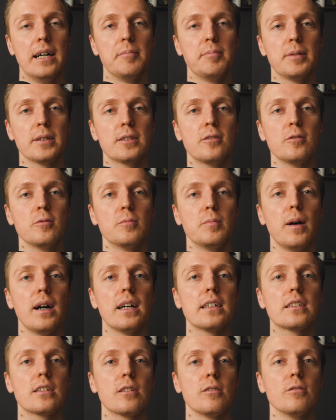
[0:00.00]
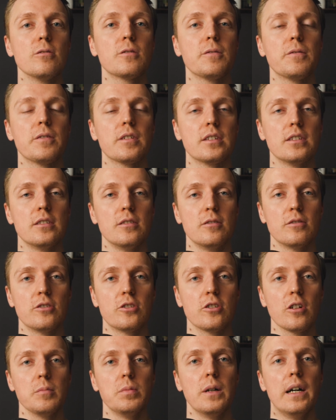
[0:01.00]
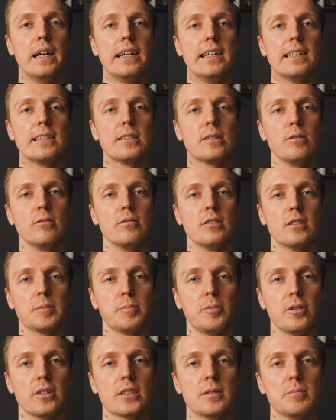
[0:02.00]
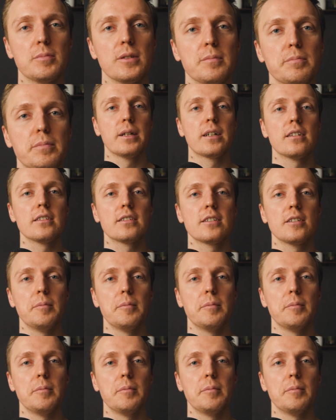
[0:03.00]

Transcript: but you must look for the new job as soon as possible because